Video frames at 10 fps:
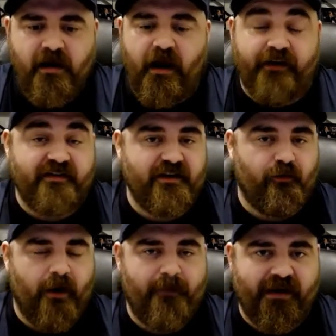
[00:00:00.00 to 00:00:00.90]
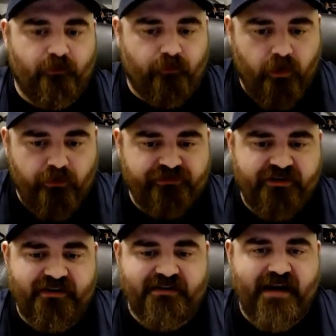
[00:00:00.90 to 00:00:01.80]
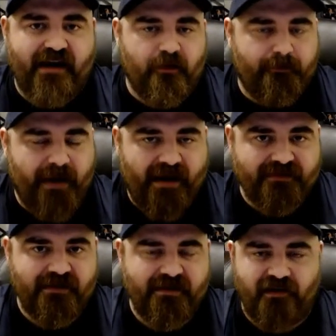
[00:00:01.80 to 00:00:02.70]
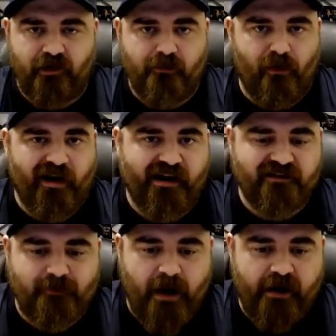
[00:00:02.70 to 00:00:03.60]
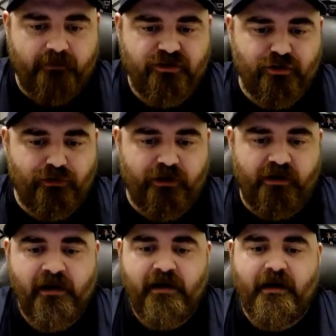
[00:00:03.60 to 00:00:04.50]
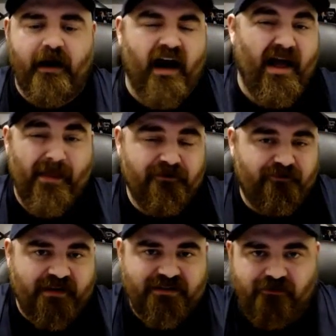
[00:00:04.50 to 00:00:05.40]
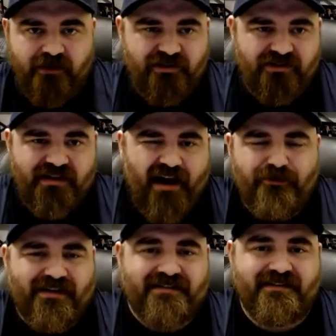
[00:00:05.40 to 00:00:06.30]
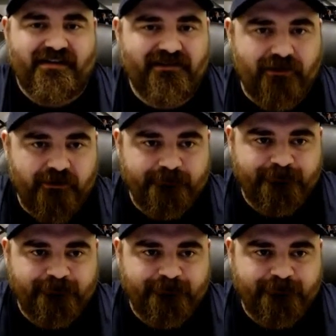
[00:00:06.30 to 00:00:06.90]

Uh, does he run pick and rolls? Does he attack the basket? Does he look more like a spot up shooter? Uh, and then defensively, just how do his instincts look?